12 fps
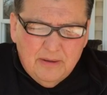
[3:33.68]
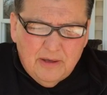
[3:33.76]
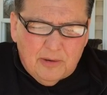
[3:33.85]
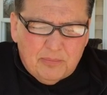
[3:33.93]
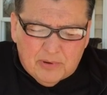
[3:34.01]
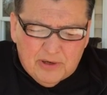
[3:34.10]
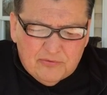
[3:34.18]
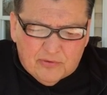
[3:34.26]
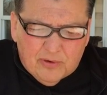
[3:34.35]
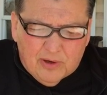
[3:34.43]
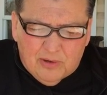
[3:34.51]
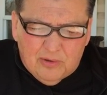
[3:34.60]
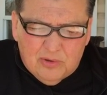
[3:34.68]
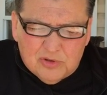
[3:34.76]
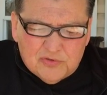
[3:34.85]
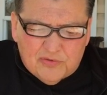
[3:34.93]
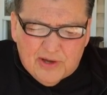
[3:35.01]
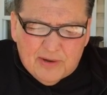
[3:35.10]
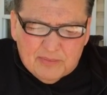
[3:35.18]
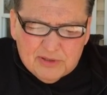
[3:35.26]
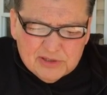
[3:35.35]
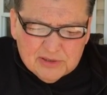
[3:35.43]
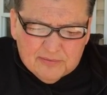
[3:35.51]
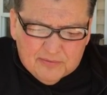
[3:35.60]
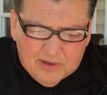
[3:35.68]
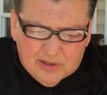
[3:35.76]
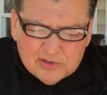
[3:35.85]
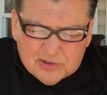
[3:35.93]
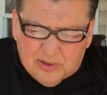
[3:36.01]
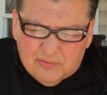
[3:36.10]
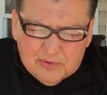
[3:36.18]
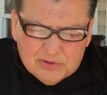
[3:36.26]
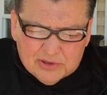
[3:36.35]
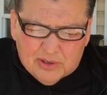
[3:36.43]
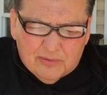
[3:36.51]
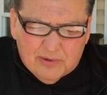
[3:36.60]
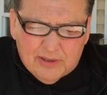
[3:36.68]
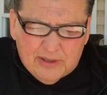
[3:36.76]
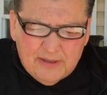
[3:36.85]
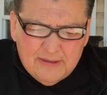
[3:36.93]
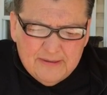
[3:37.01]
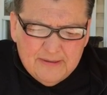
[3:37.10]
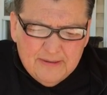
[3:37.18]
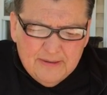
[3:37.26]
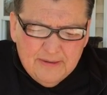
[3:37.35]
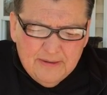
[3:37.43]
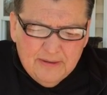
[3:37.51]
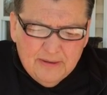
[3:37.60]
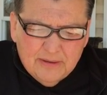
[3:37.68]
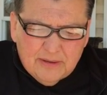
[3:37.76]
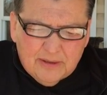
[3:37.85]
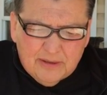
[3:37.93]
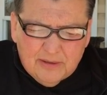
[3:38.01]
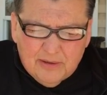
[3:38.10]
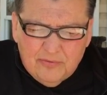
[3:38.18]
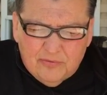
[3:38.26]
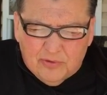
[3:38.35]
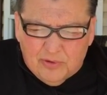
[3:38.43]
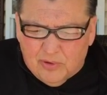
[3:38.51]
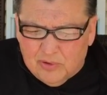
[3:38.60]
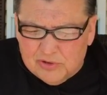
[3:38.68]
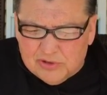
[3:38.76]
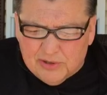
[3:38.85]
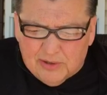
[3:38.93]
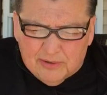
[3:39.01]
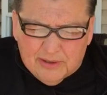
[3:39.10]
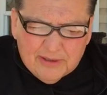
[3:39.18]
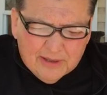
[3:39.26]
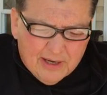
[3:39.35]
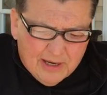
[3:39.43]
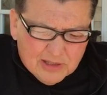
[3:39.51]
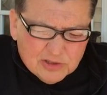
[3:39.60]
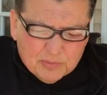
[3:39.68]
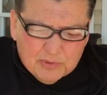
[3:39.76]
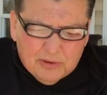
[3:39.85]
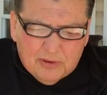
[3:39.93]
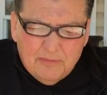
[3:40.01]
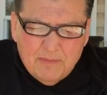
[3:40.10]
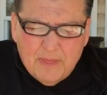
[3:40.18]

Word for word: I pray for all those families that have lost loved ones already and for those that are in the hospital